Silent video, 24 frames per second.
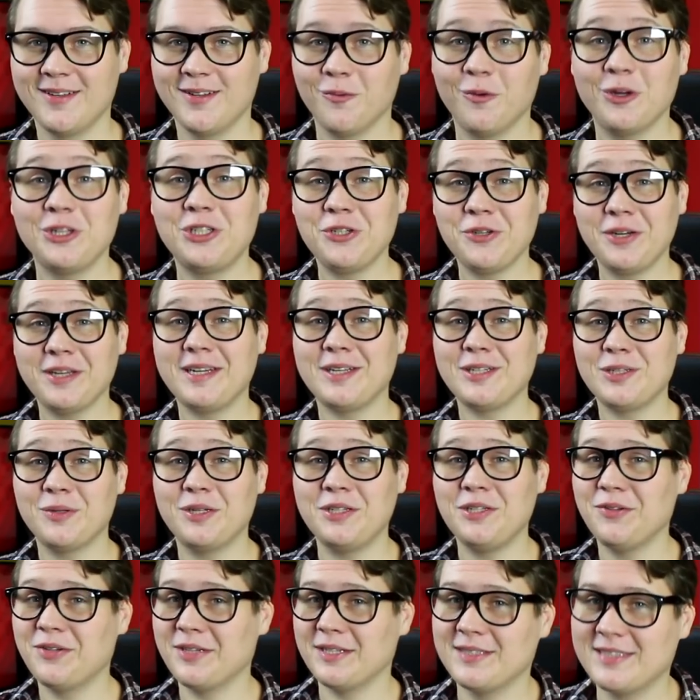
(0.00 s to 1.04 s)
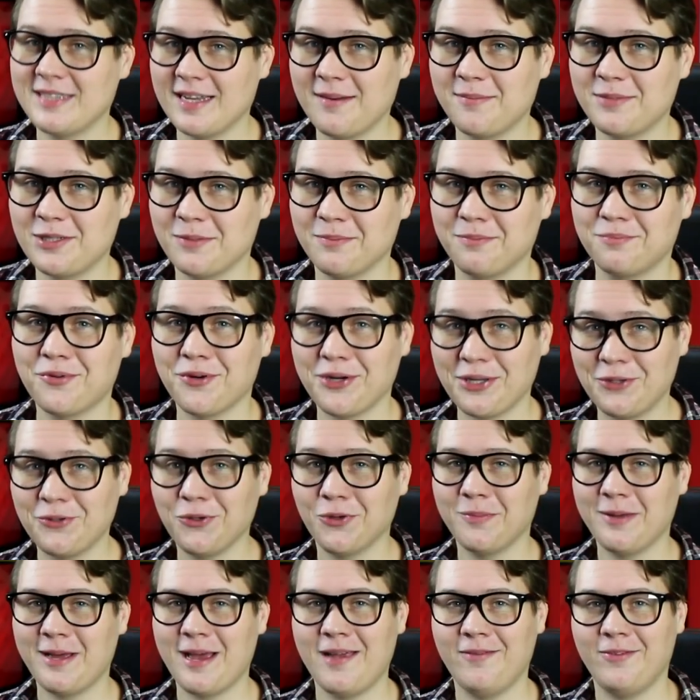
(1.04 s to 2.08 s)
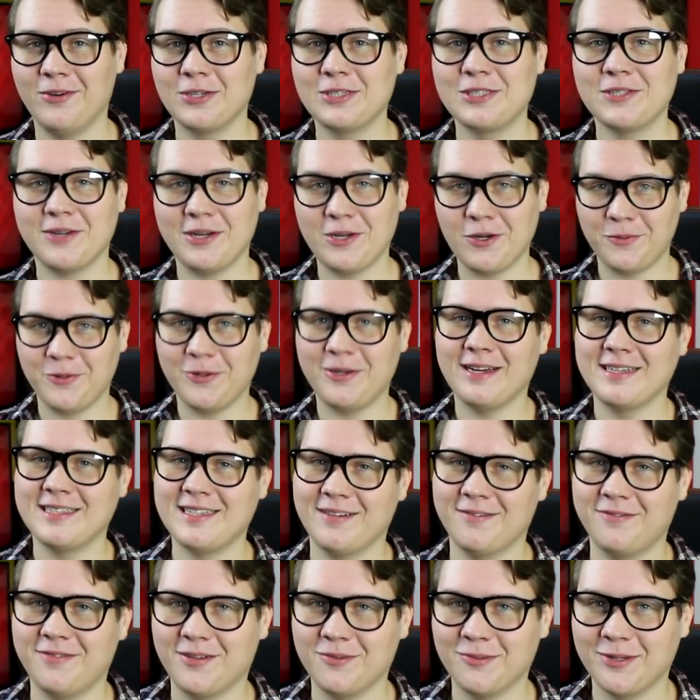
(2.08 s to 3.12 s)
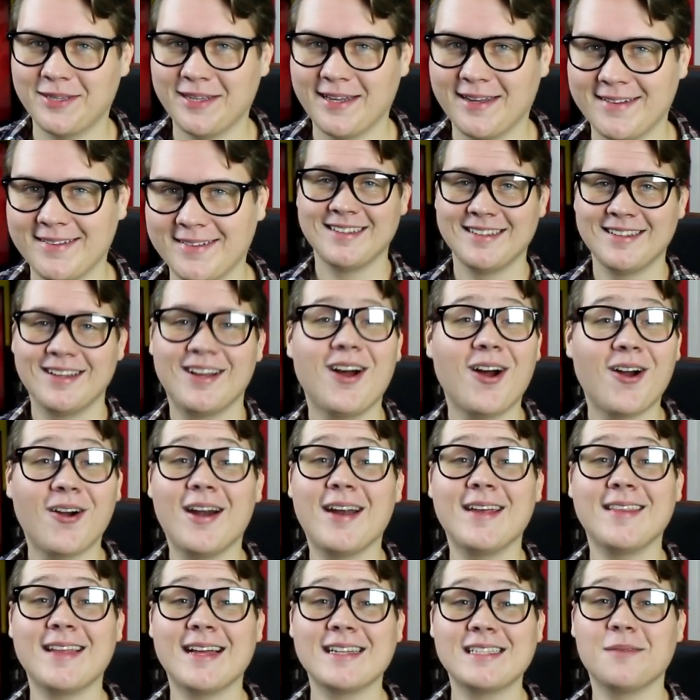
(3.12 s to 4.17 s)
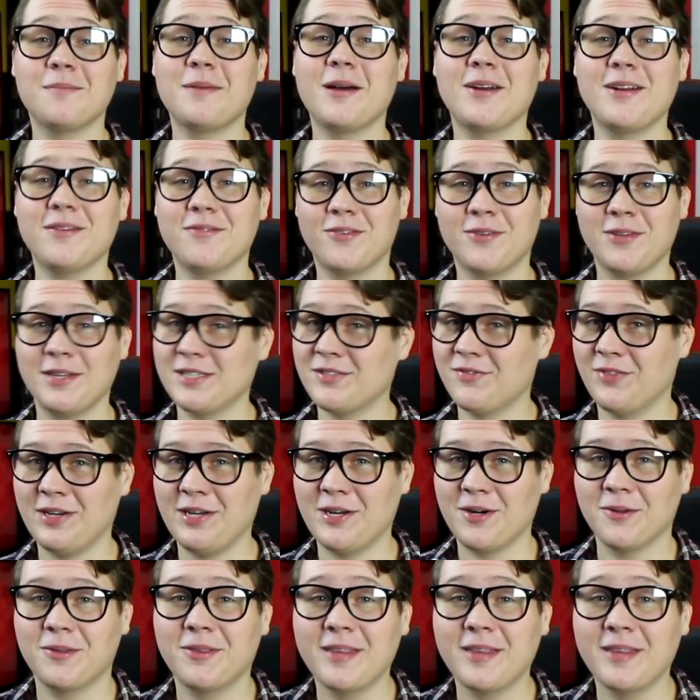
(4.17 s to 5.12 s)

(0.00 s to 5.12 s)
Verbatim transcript: Once you get into it, you can set up some pretty cool behaviors, so I hope you guys have fun with that. Alright, that's about it for this video.